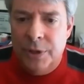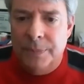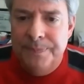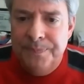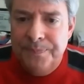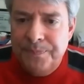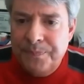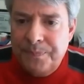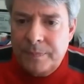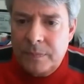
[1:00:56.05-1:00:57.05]
give yourself
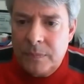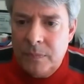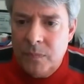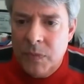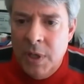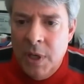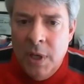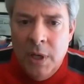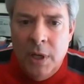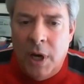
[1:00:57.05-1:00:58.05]
a break if you
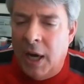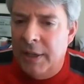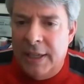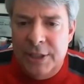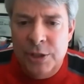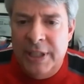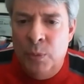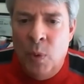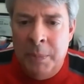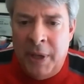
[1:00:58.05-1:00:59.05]
need it. I, I just need
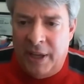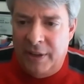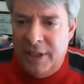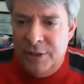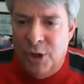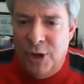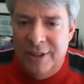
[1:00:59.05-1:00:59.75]
one minute. That's all.